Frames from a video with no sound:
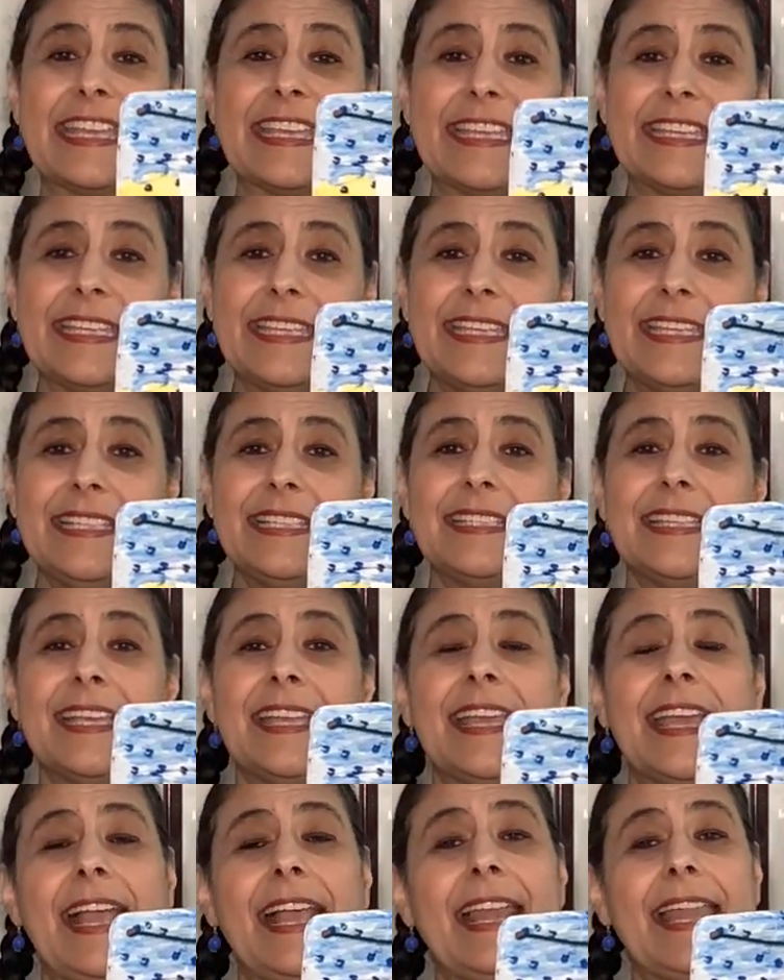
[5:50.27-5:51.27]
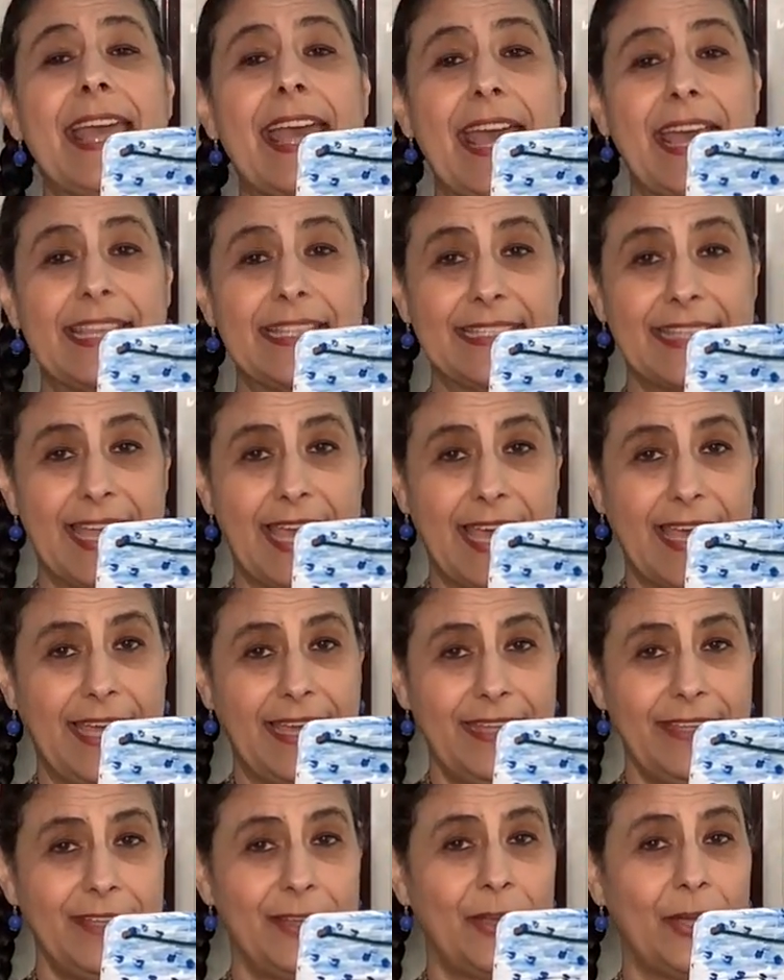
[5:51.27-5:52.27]
Eid
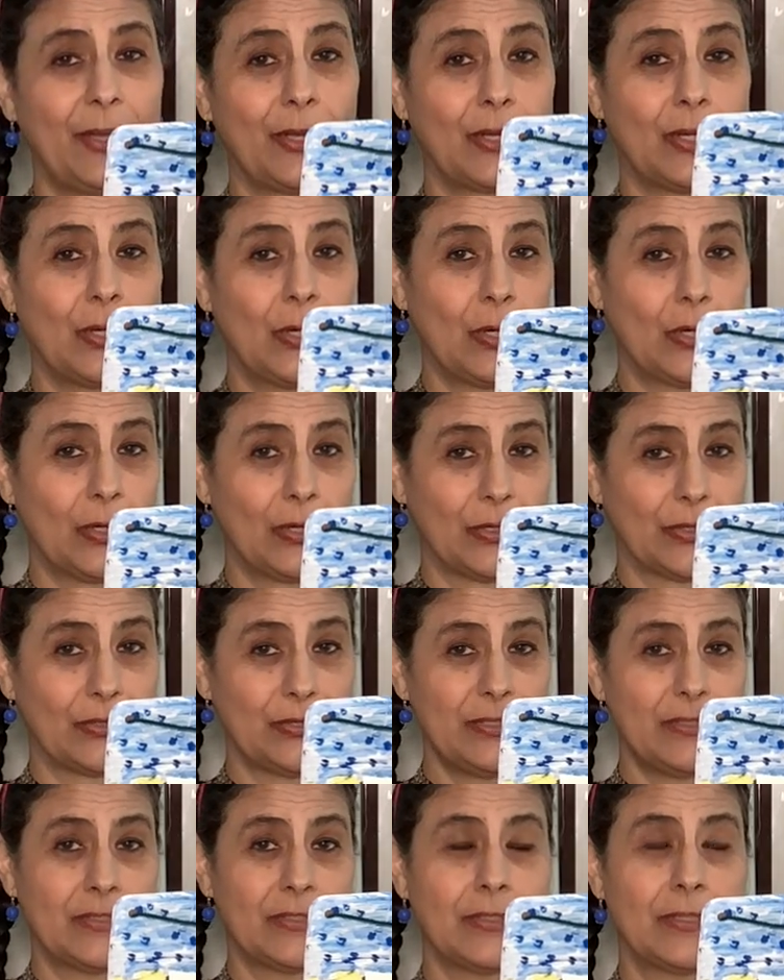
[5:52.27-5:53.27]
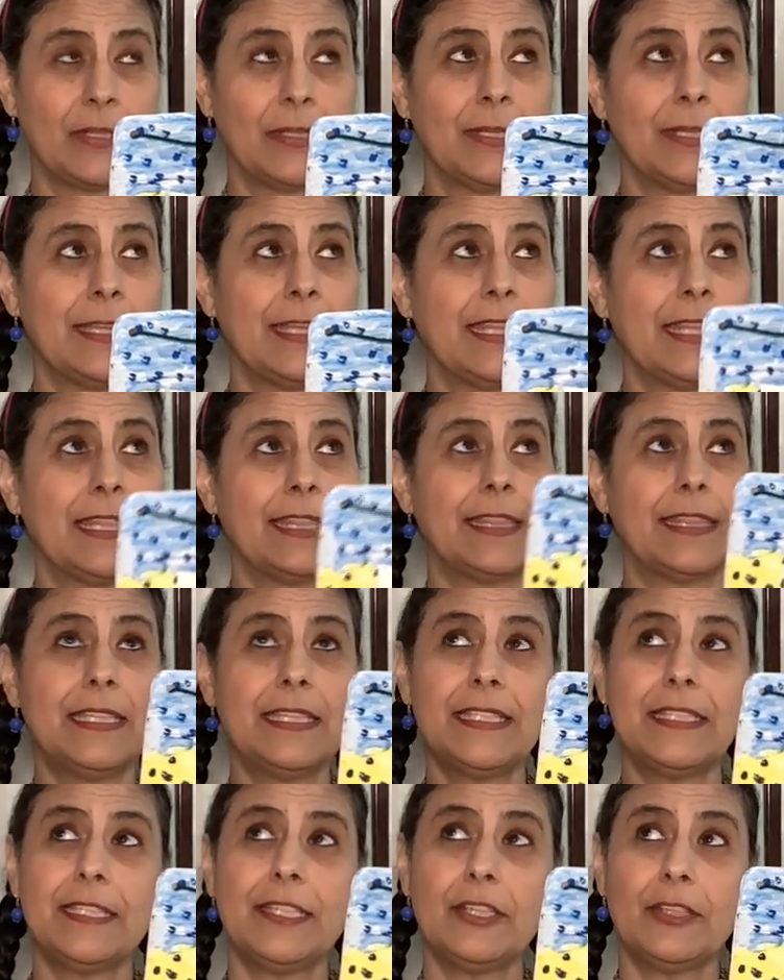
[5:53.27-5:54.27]
al-Adha occurs
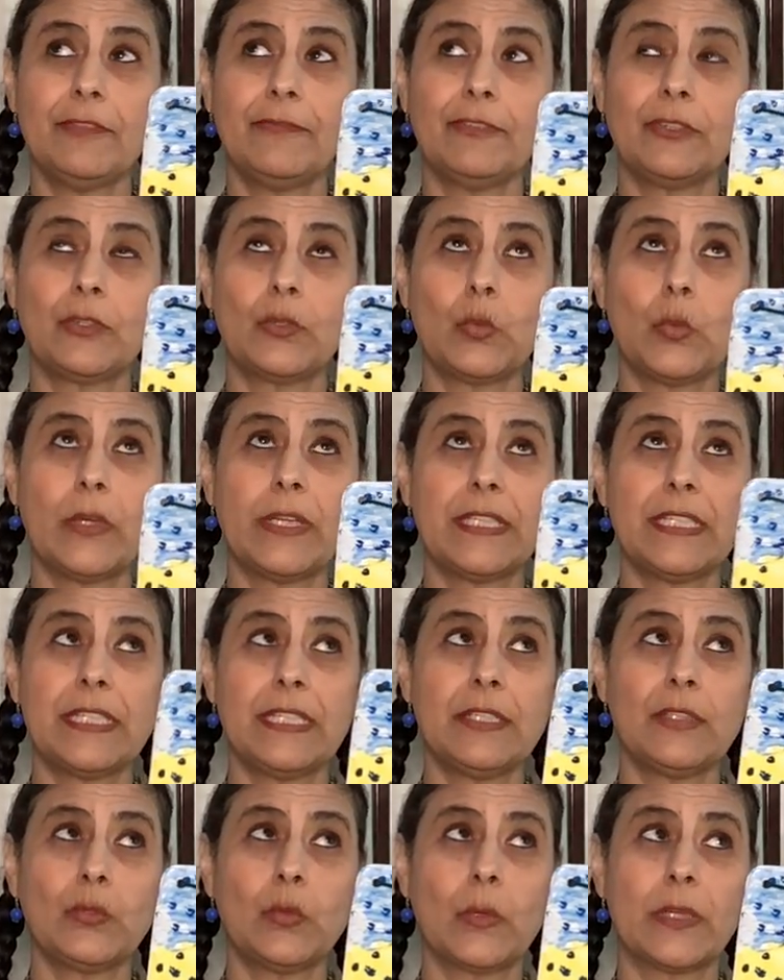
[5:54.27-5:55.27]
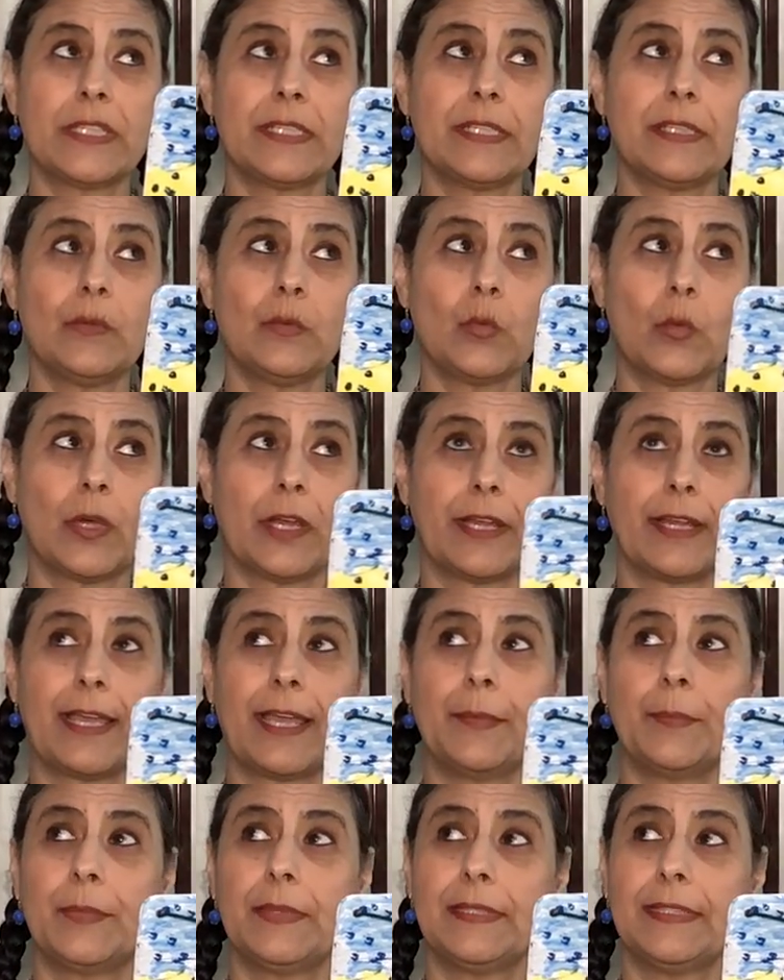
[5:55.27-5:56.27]
this year for 2021. I
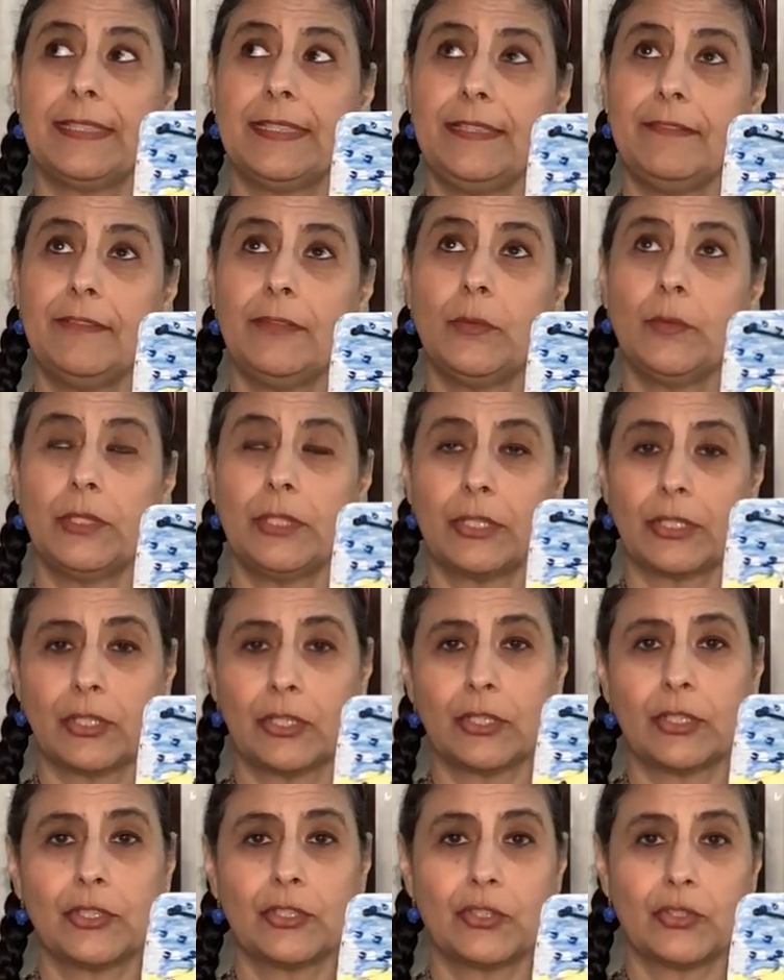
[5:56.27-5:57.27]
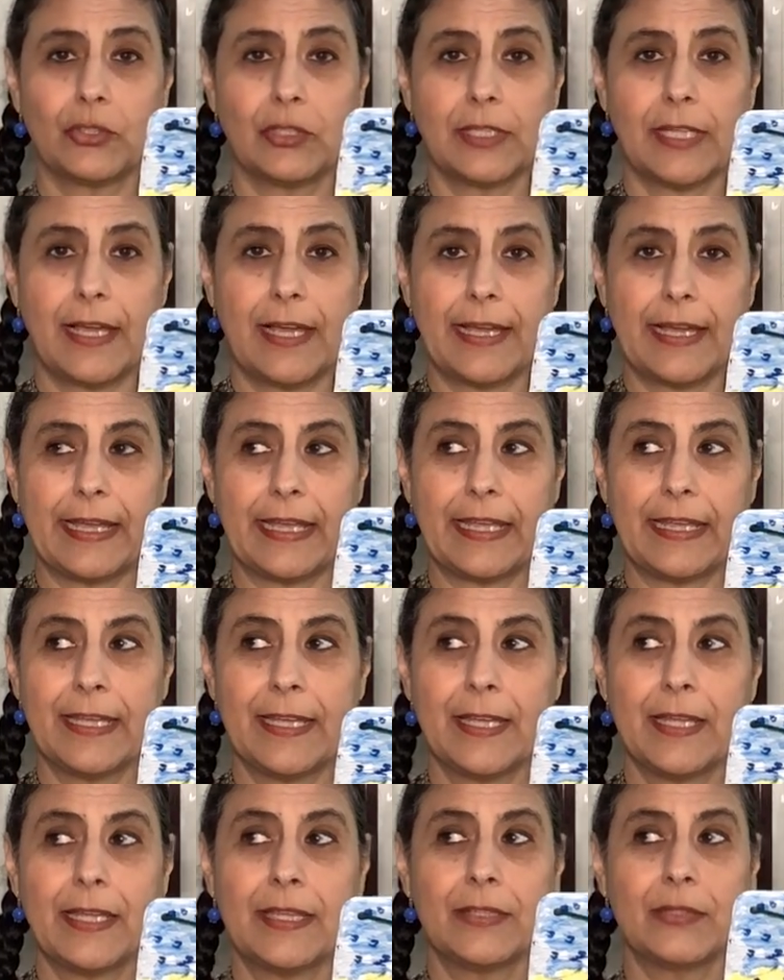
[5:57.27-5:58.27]
believe it will occur July
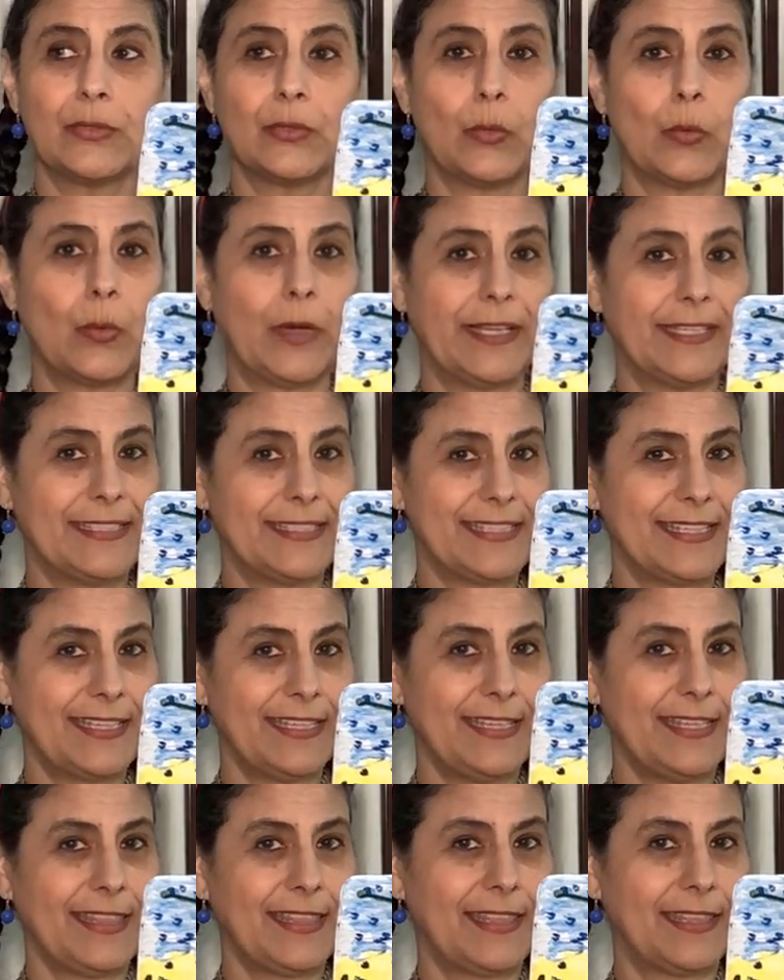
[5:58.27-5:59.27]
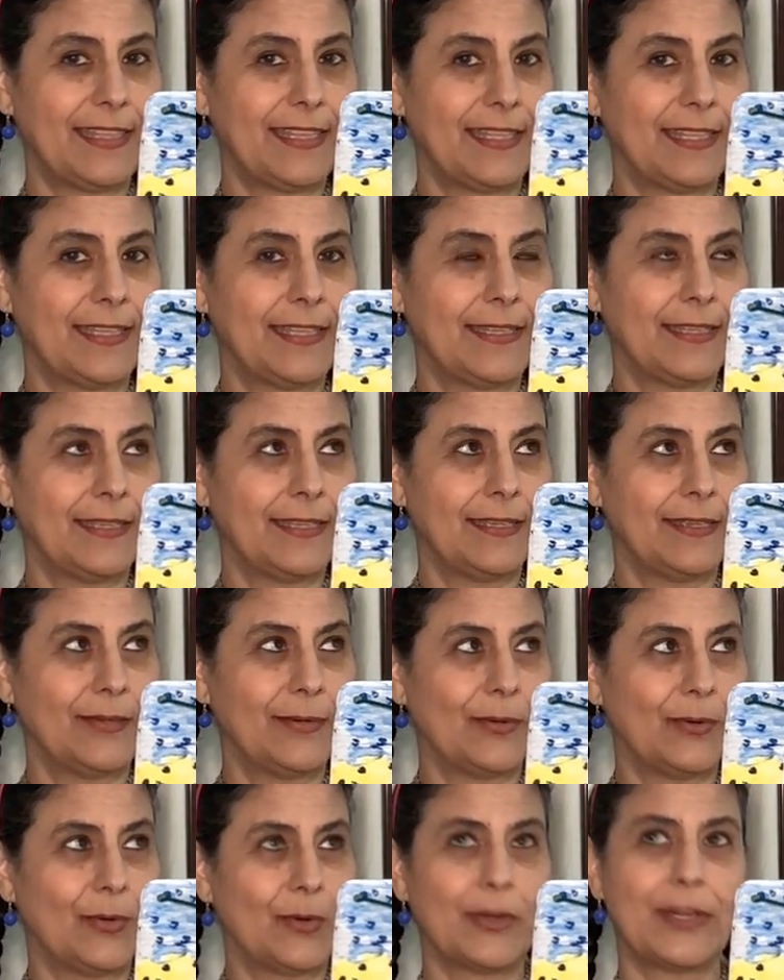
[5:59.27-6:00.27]
20th
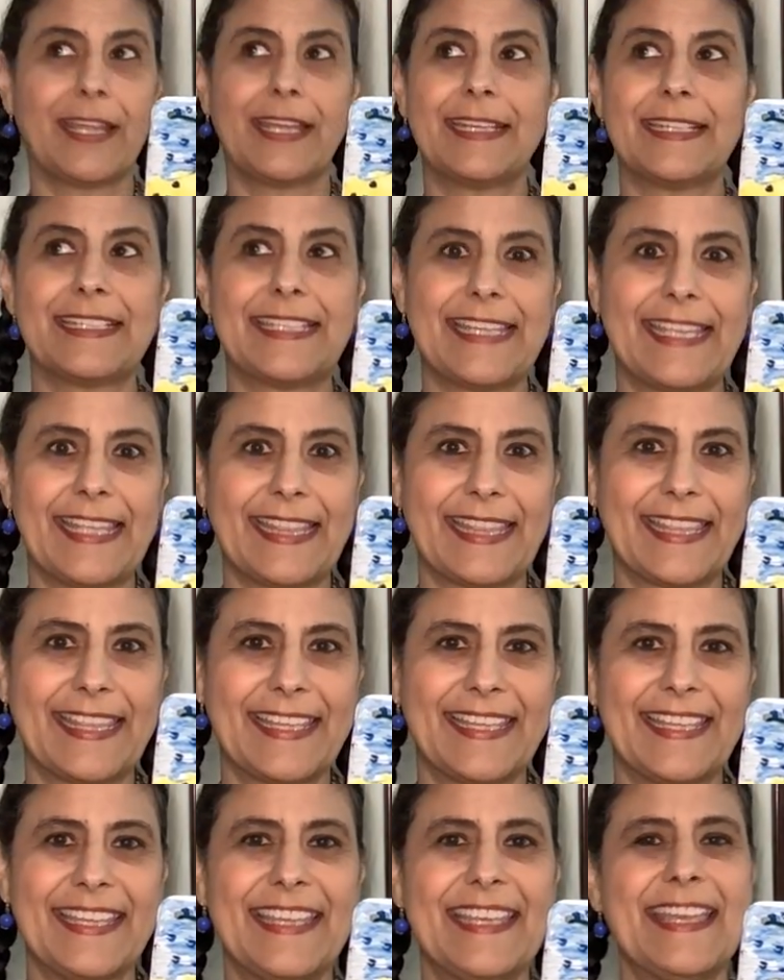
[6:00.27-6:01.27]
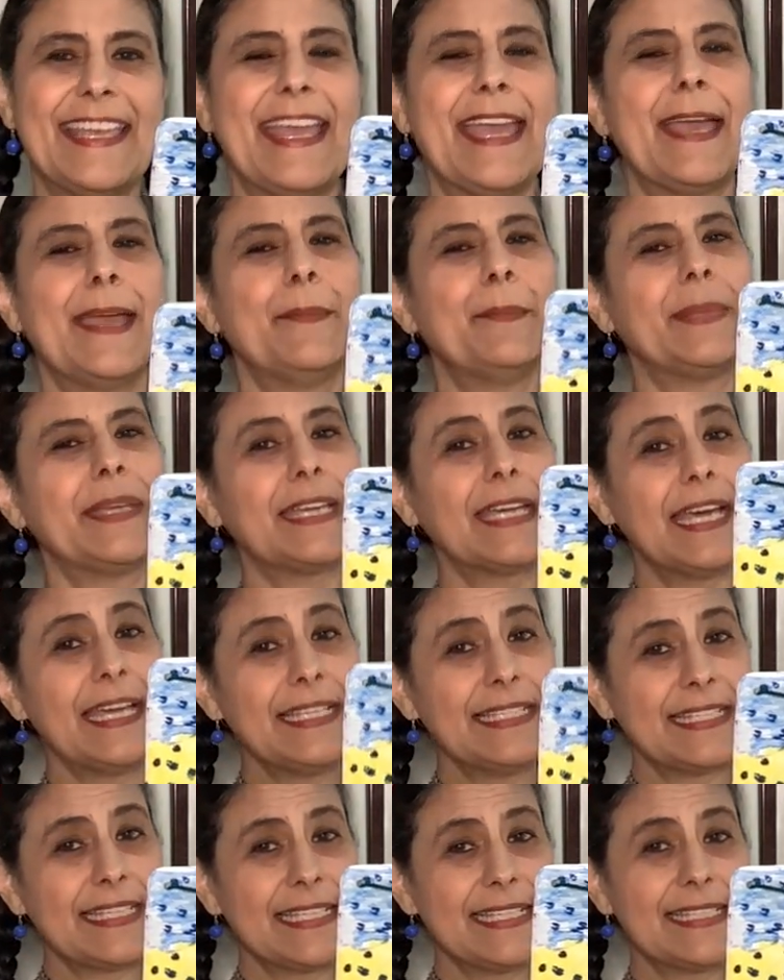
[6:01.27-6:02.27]
or 19th.
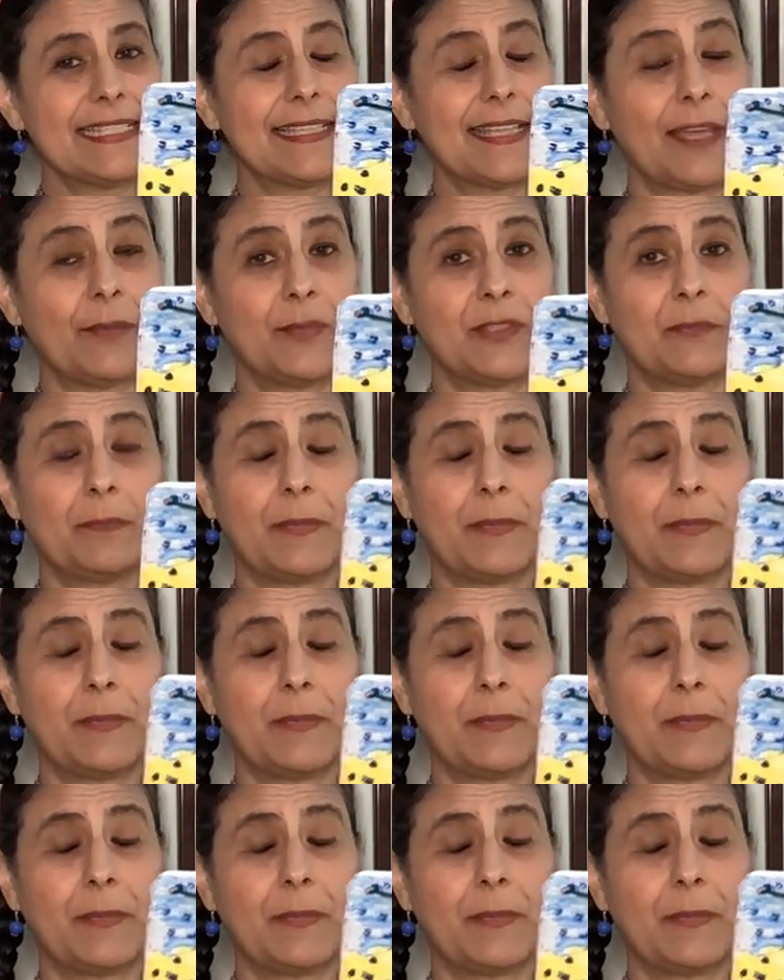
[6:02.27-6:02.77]
Because Islam is